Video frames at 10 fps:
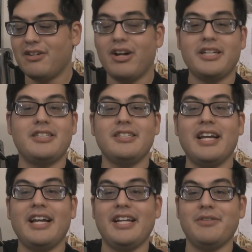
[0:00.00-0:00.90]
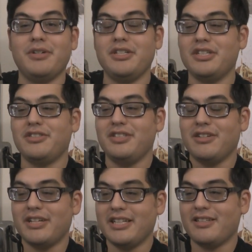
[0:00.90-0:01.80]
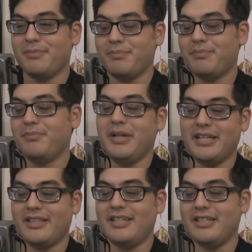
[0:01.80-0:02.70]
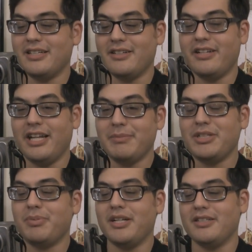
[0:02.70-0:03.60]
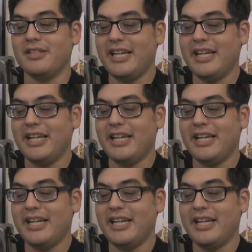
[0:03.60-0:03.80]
unlike today, where you just hit the image button.